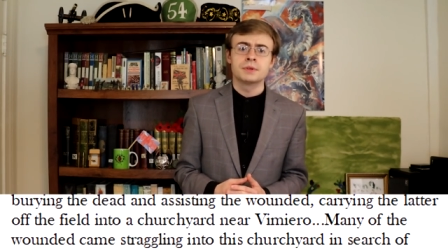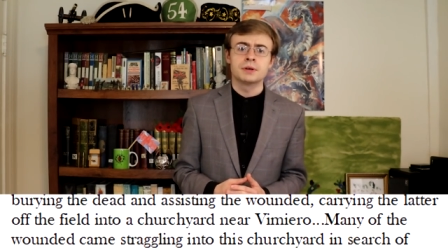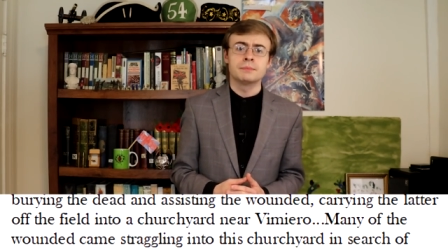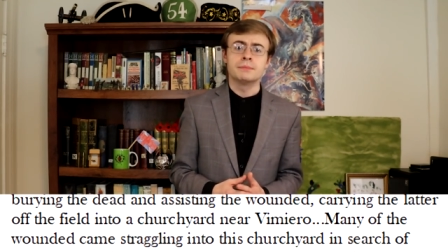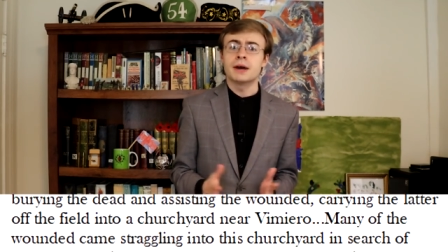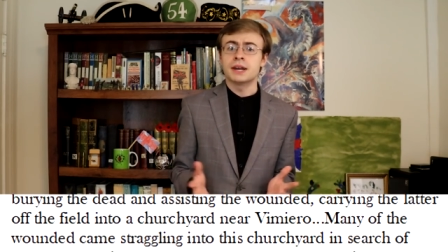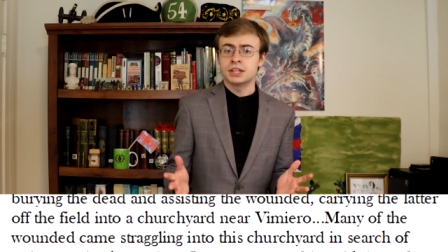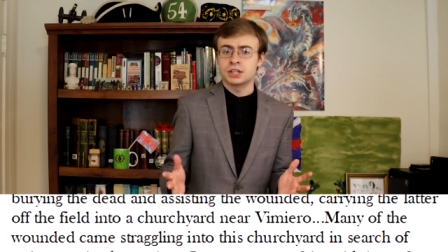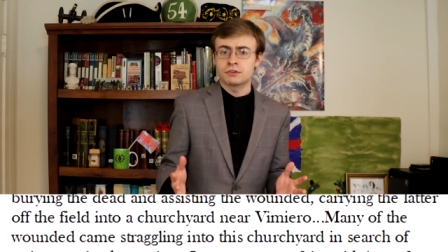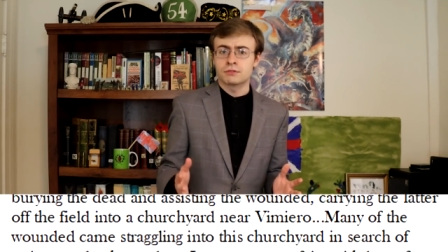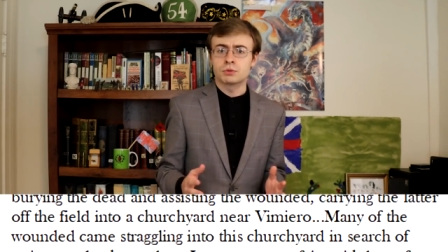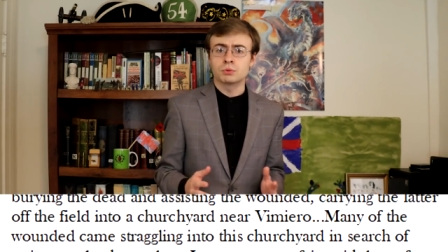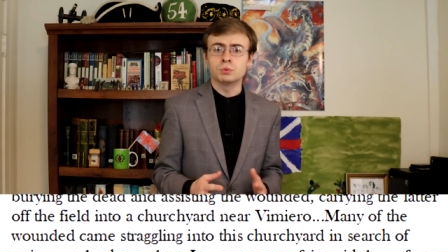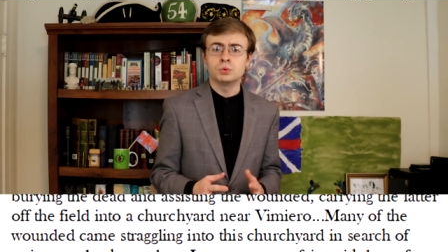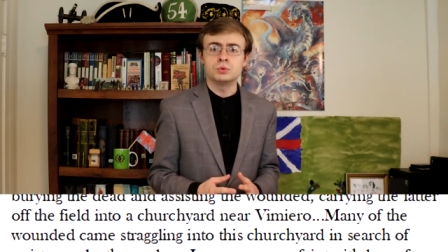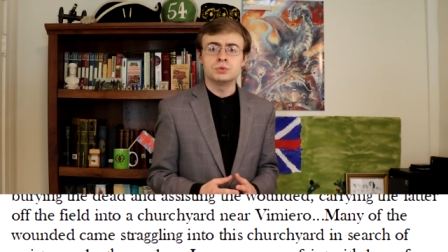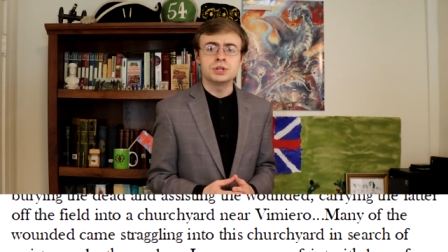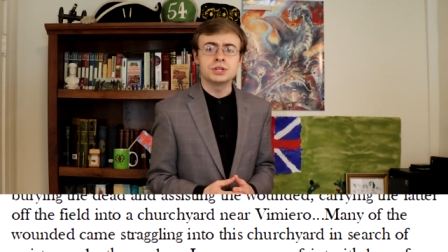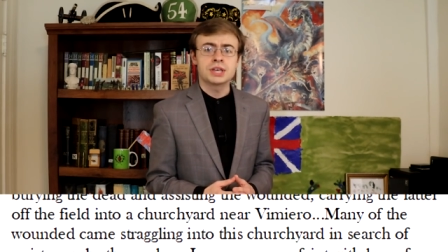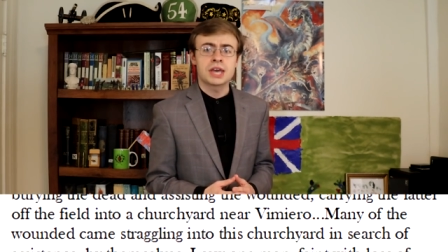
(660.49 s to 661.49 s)
Many of the
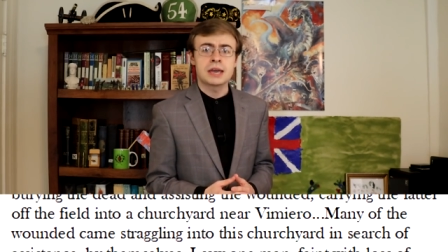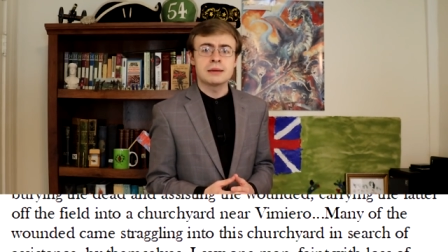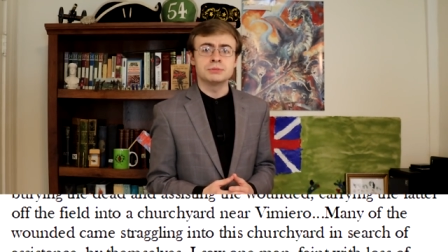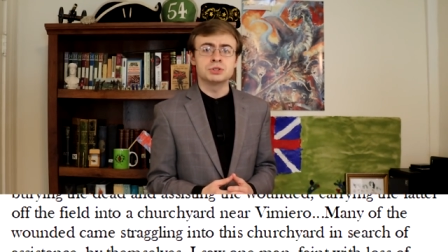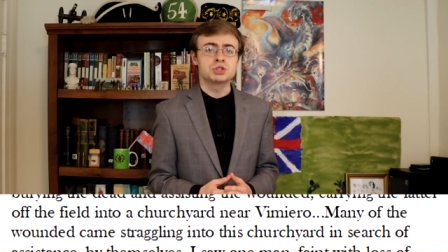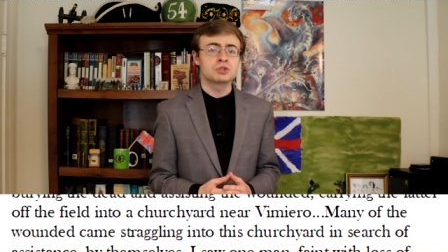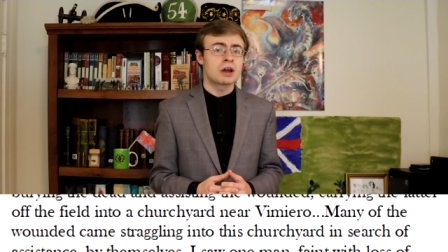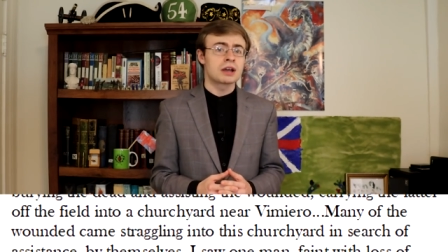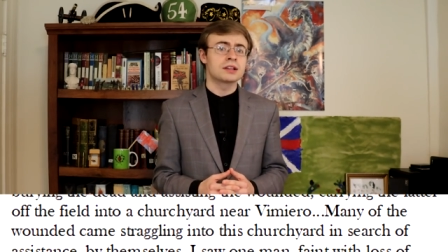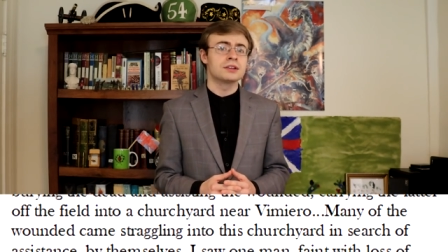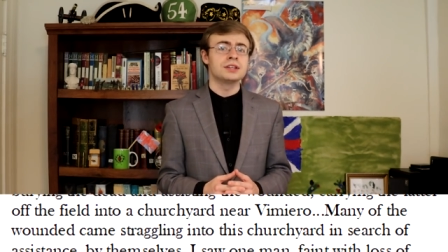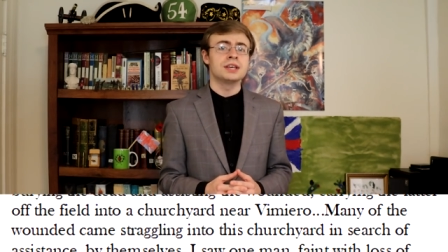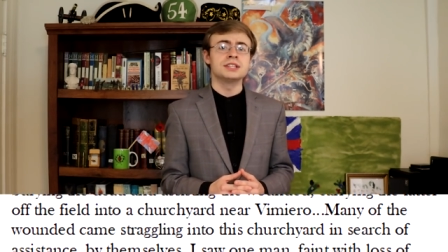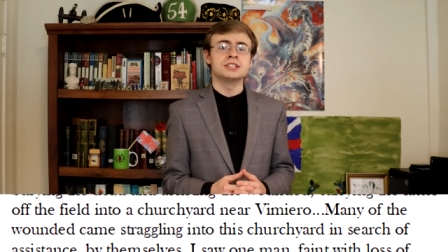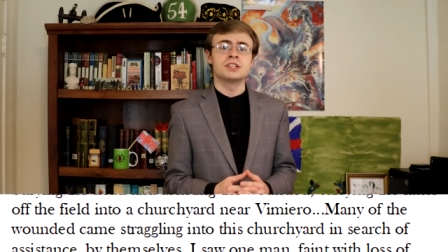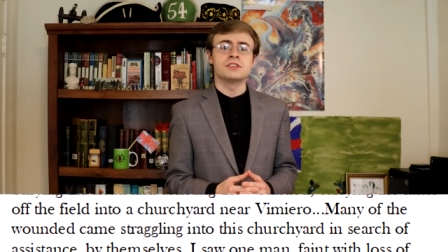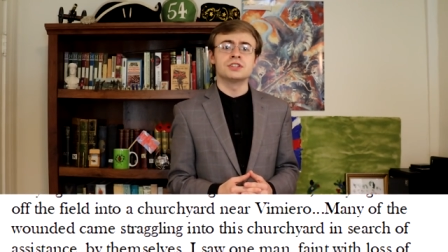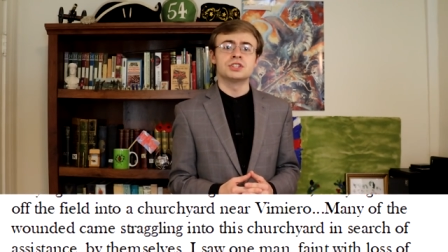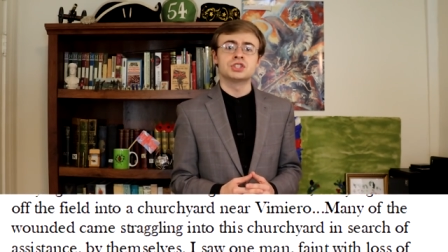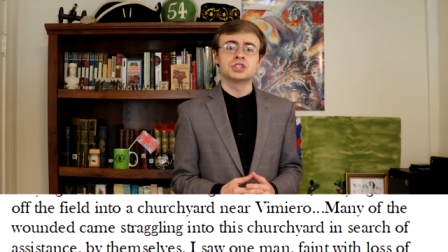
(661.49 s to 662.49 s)
wounded came straggling
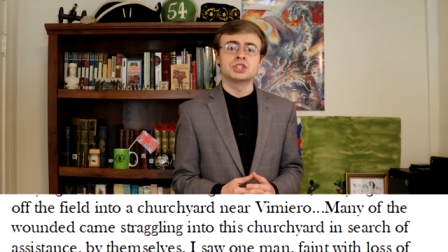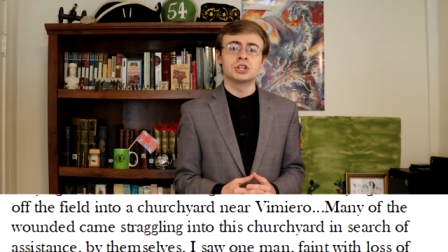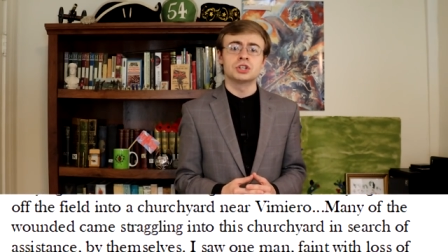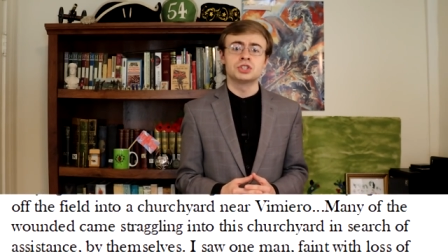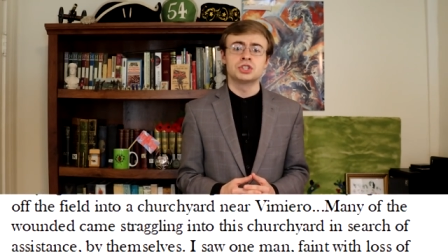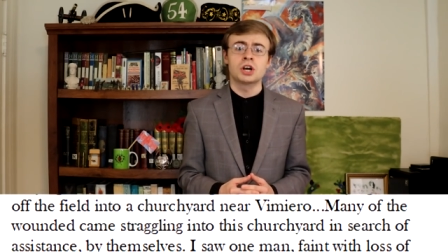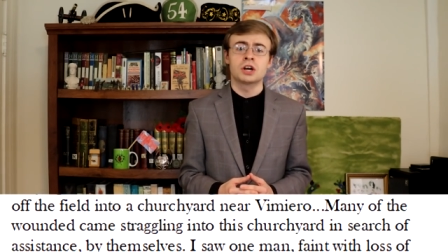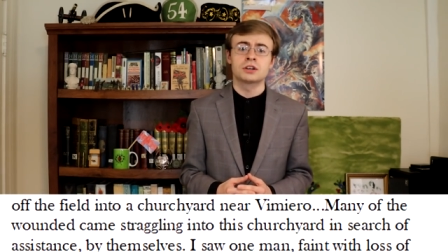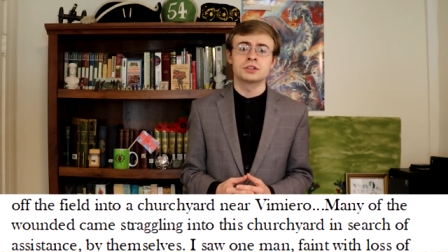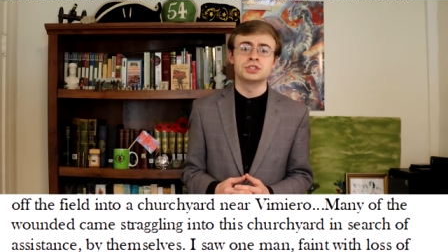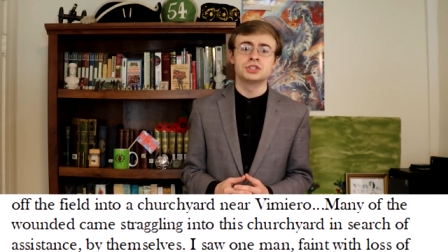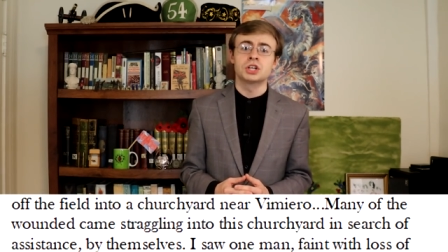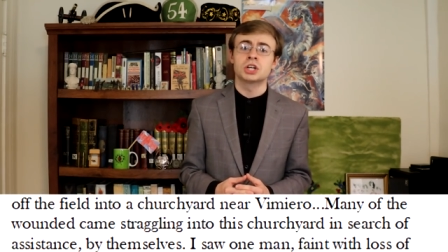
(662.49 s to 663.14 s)
into this churchyard in